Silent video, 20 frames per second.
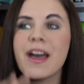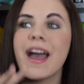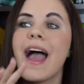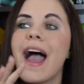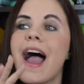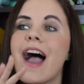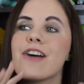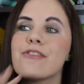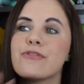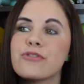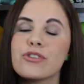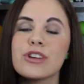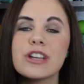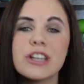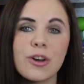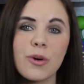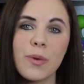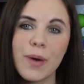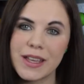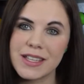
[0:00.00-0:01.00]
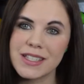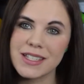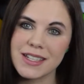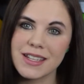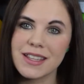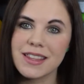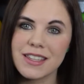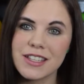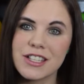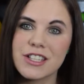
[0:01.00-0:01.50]
have
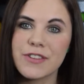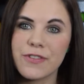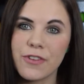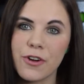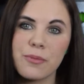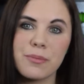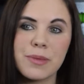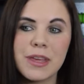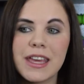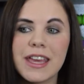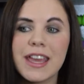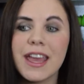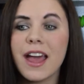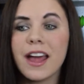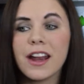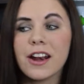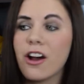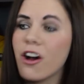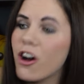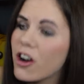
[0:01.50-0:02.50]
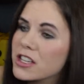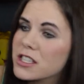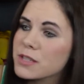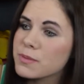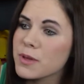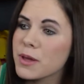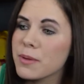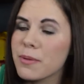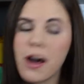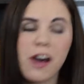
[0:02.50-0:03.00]
requested this from me and asked
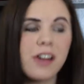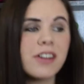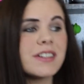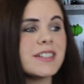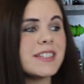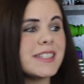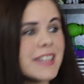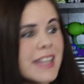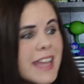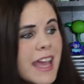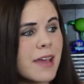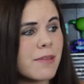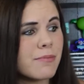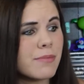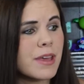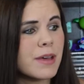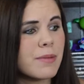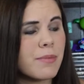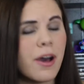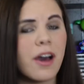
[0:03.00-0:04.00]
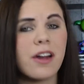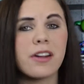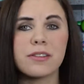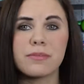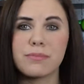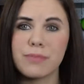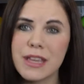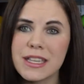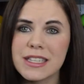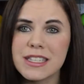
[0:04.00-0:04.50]
me about it, DM me about it,
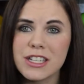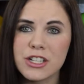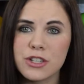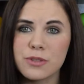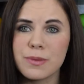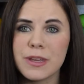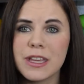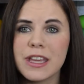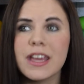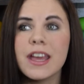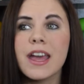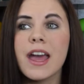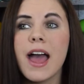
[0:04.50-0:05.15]
message me,